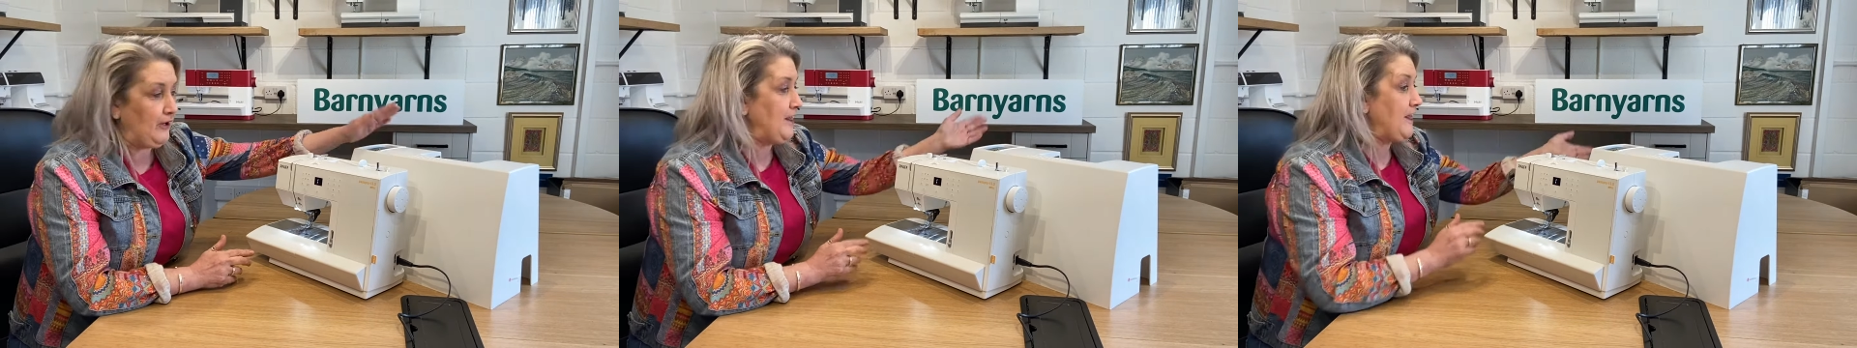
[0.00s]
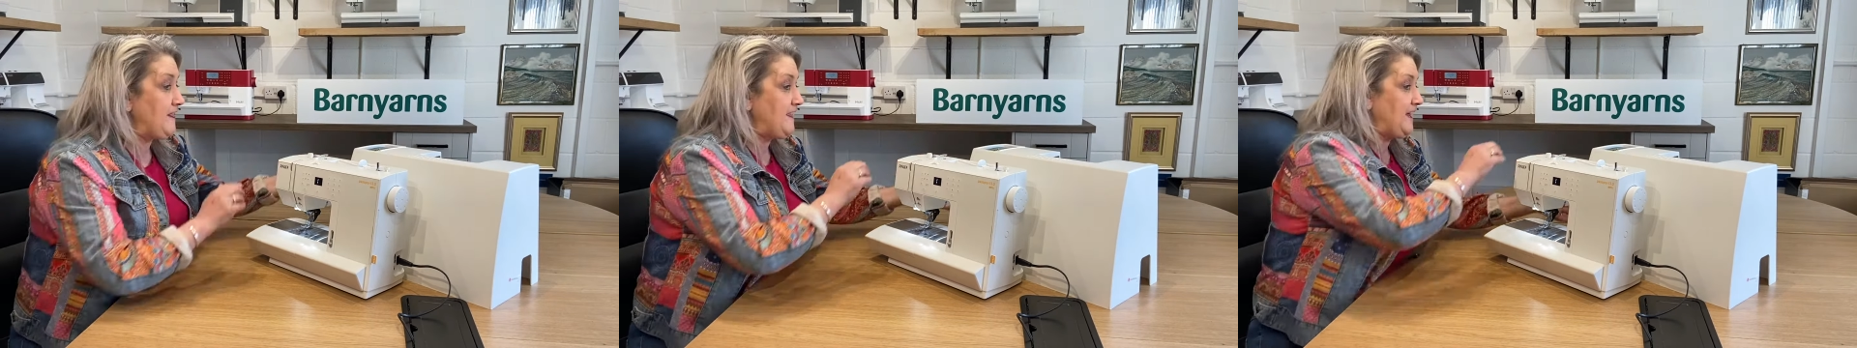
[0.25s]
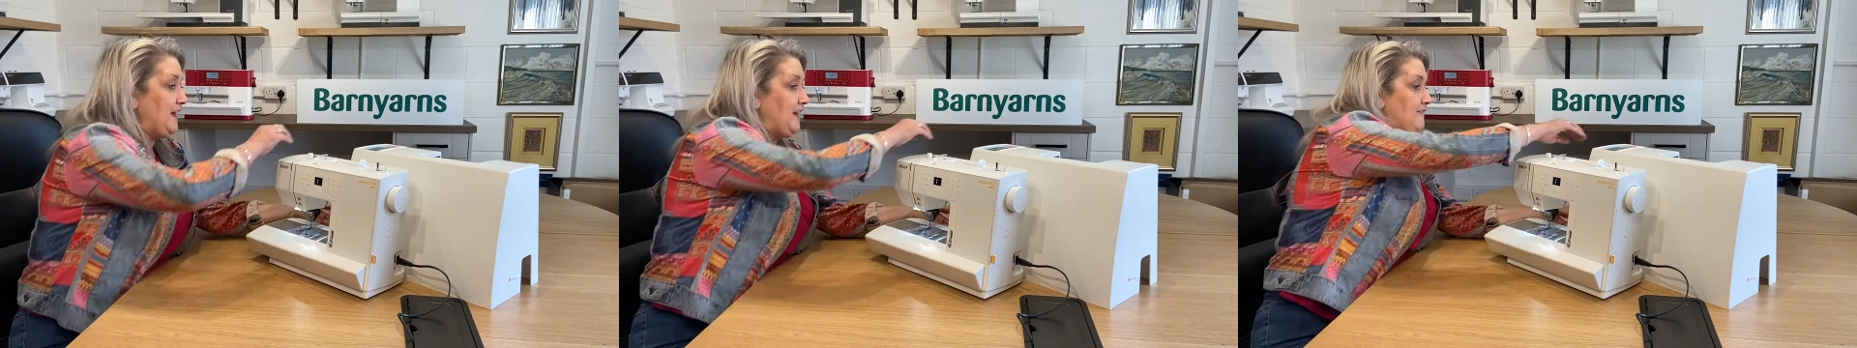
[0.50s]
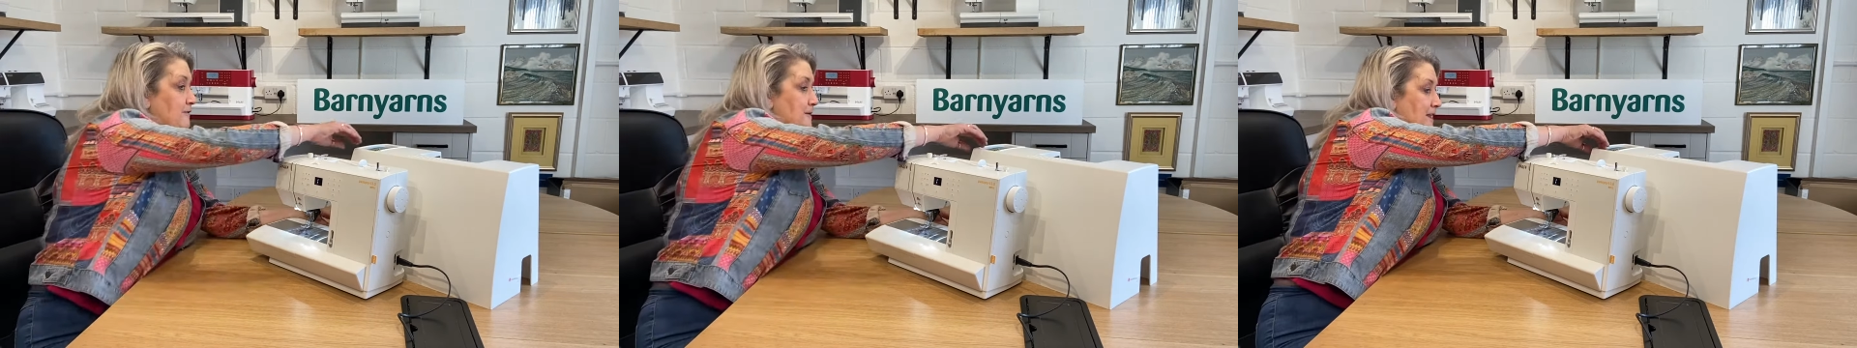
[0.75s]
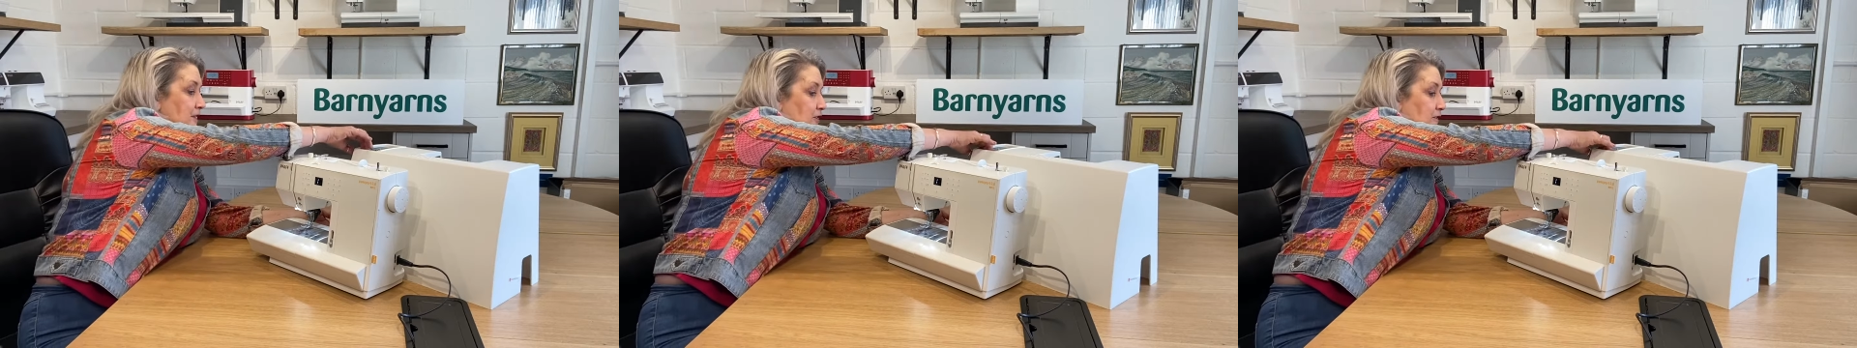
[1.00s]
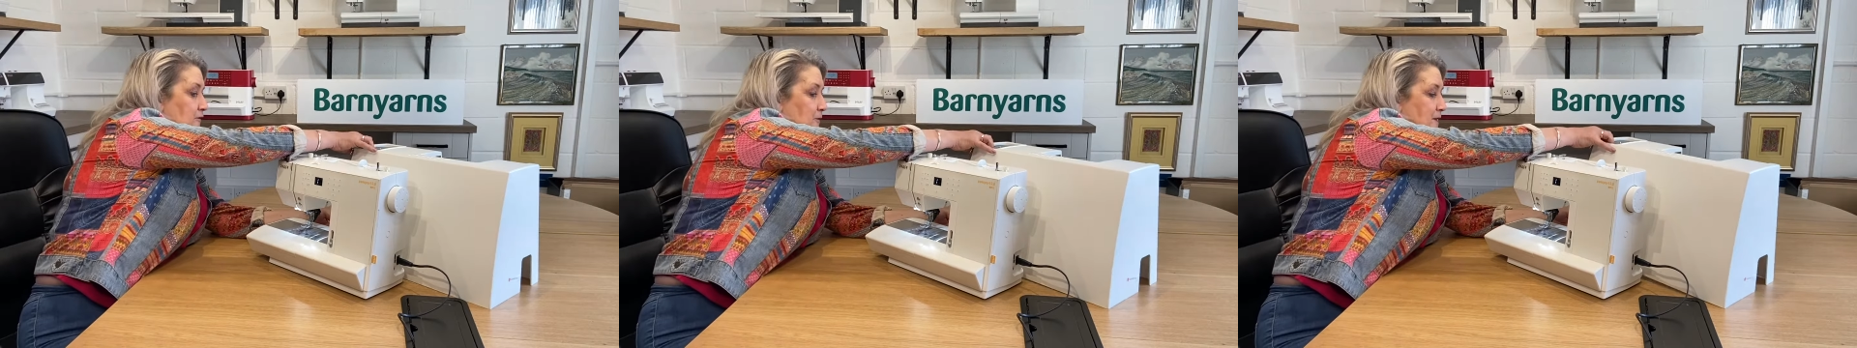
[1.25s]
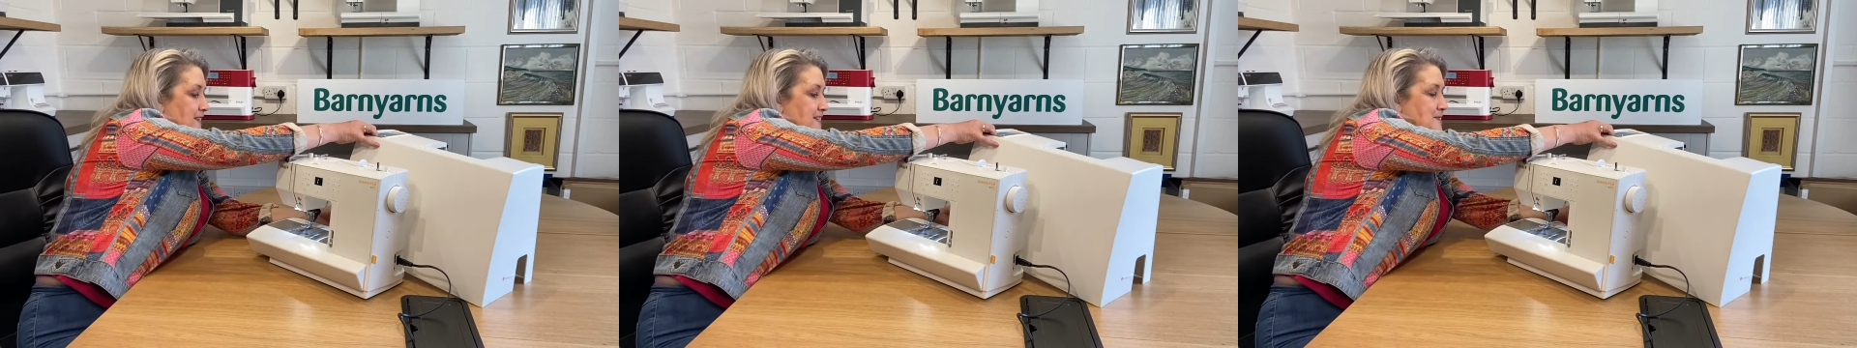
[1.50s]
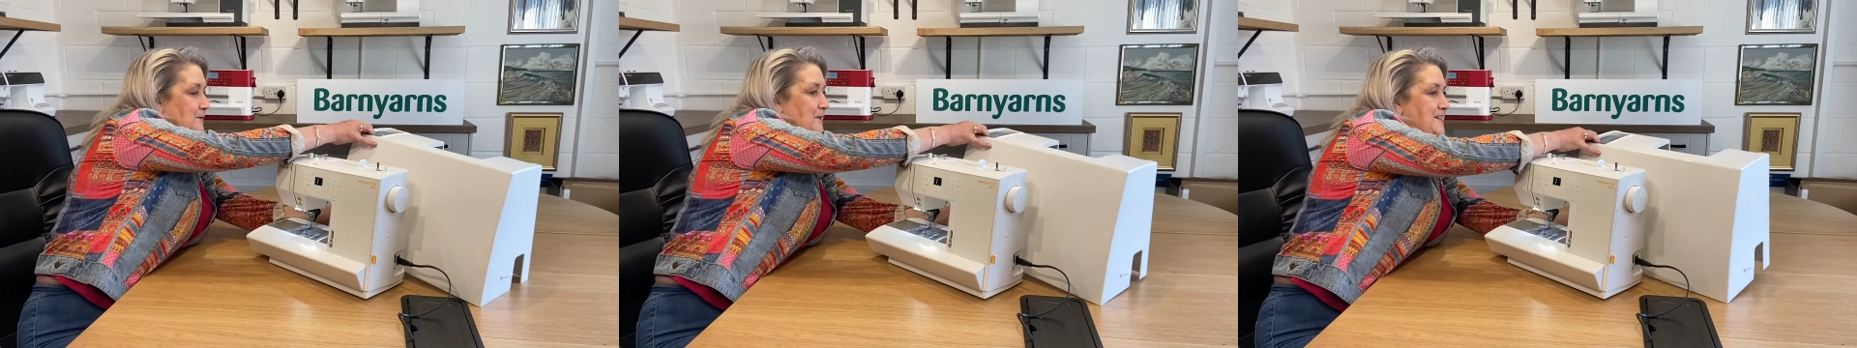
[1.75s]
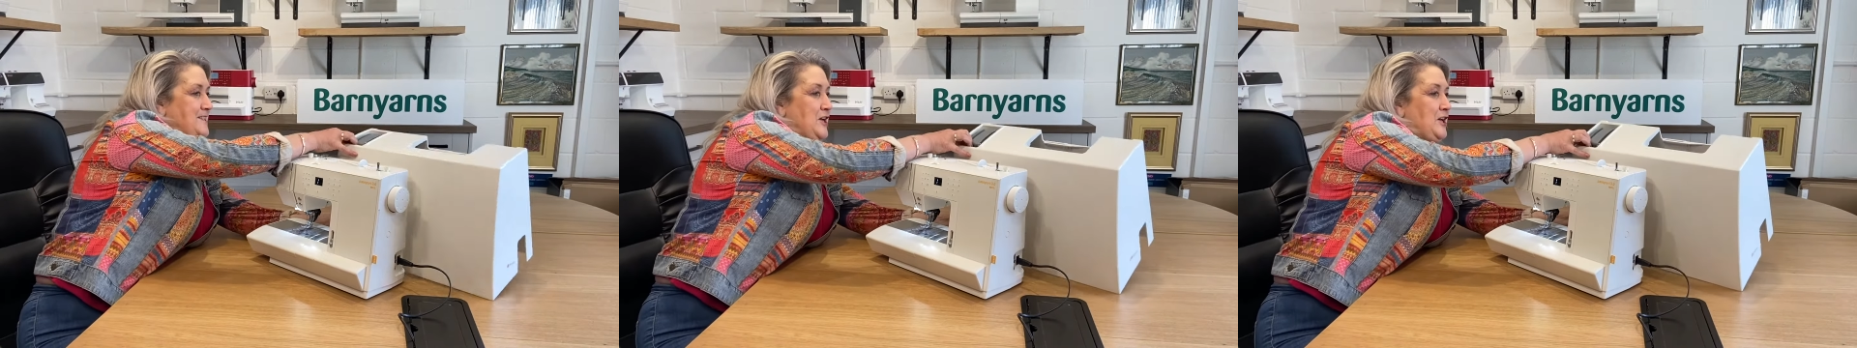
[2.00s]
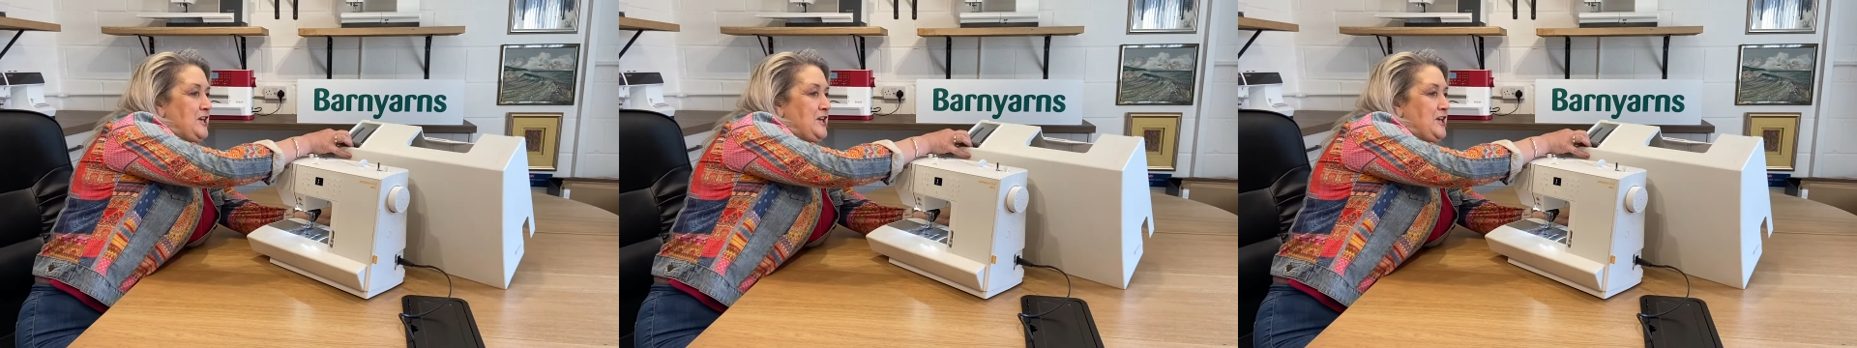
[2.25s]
and the thing I love about the cover with this one is